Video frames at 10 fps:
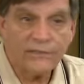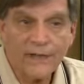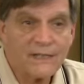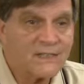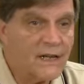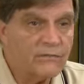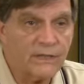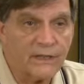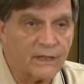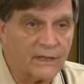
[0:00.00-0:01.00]
affects
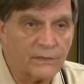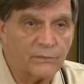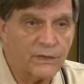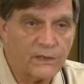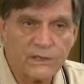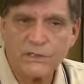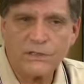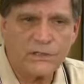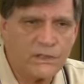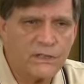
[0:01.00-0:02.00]
everything because
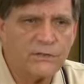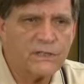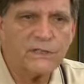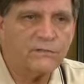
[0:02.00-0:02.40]
there's a series